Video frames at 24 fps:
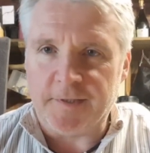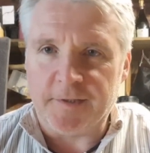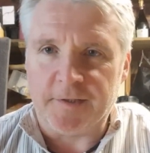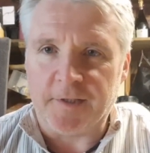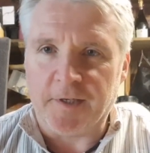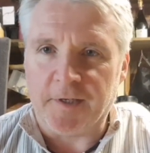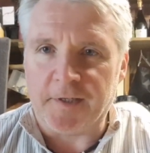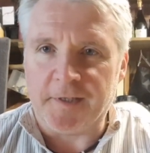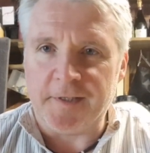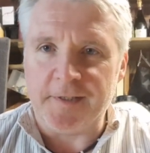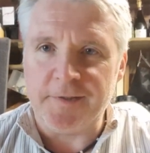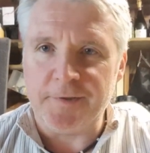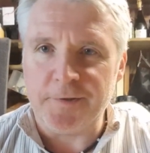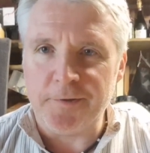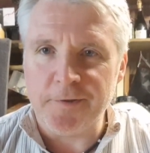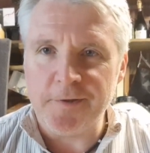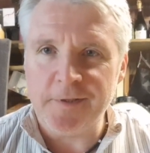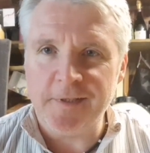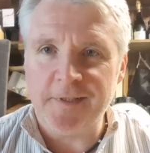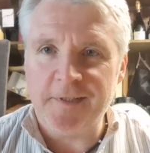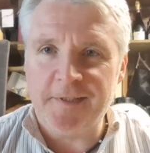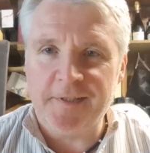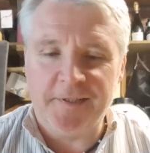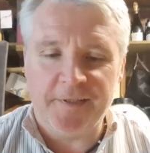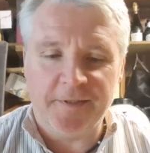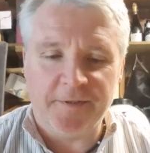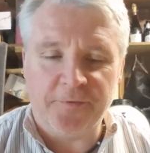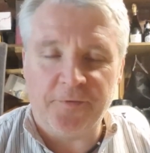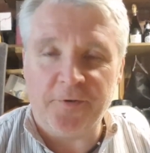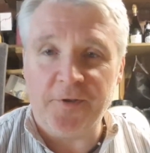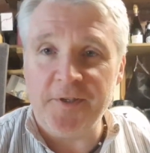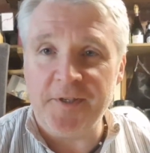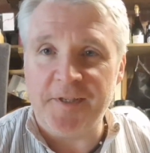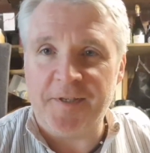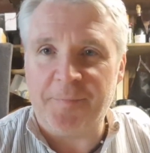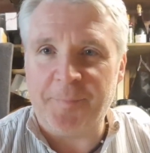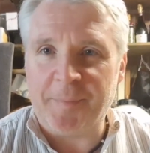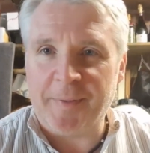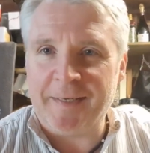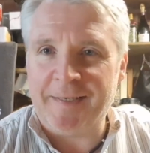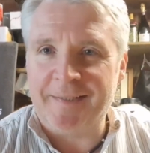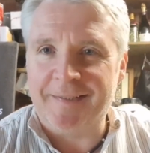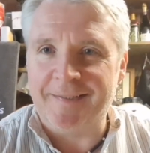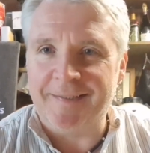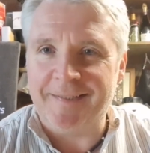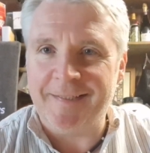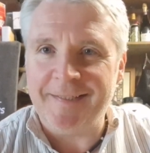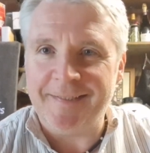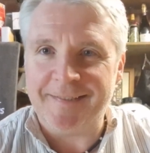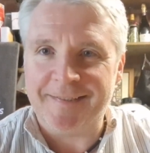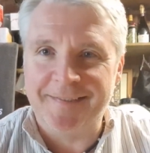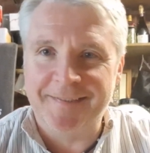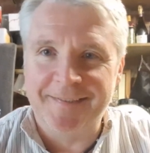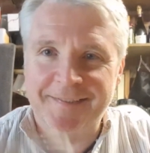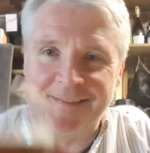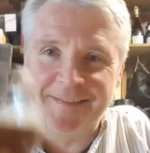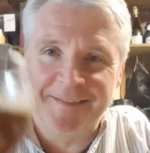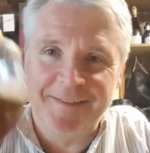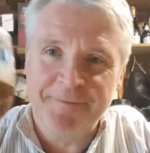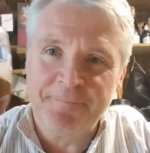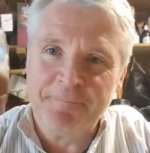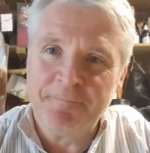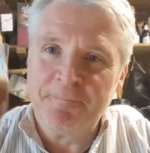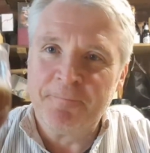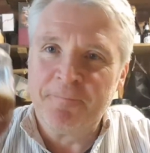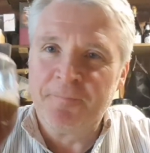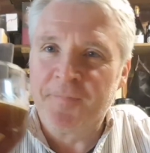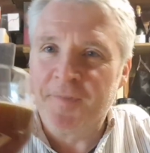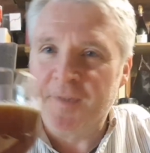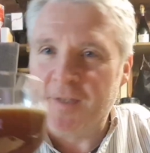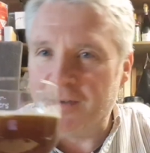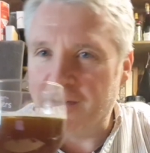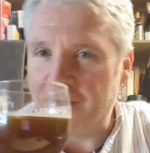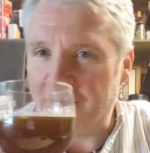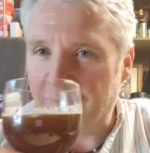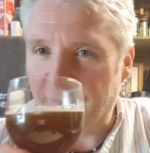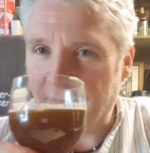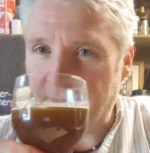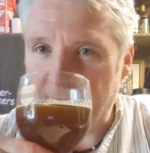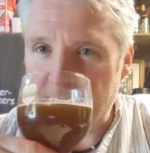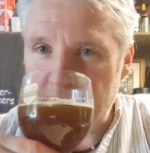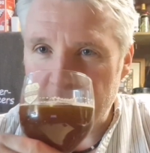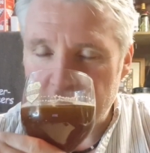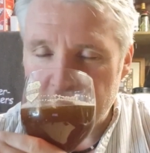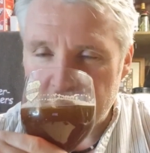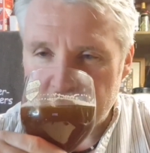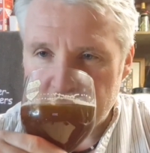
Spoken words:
Doggy sorted. Right, back to this. Okay.